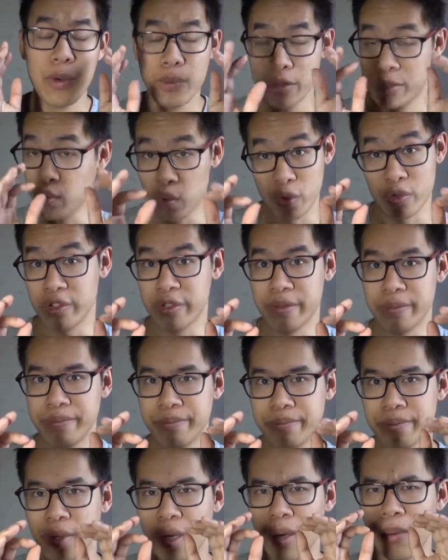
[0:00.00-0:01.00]
it was awesome,
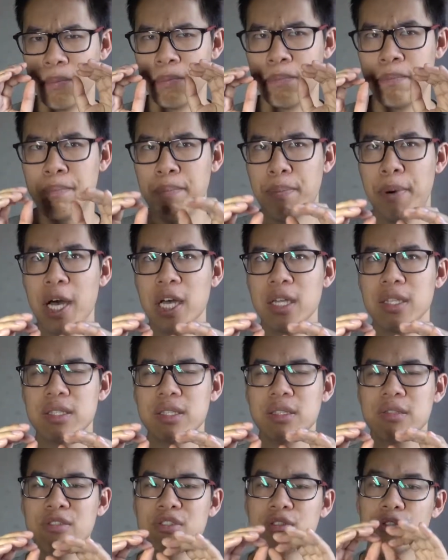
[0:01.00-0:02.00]

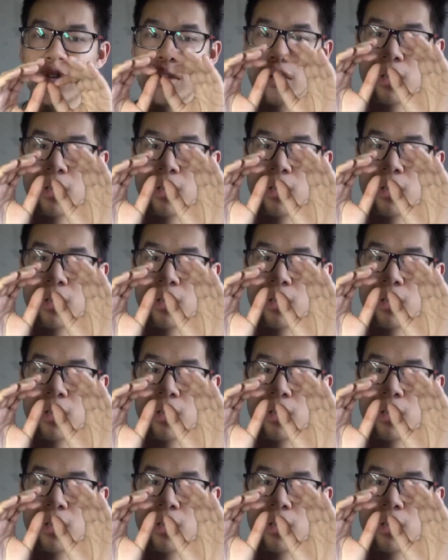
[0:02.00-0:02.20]
but